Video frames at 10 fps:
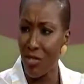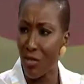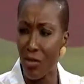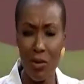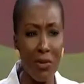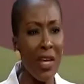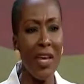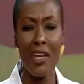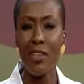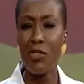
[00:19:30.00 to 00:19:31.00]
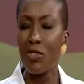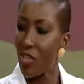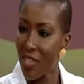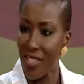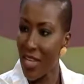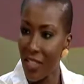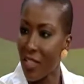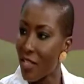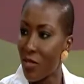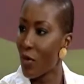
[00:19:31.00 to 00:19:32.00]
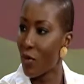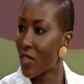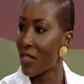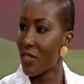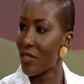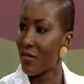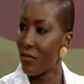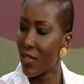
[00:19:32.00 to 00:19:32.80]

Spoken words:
you. You just can't get away with it, really.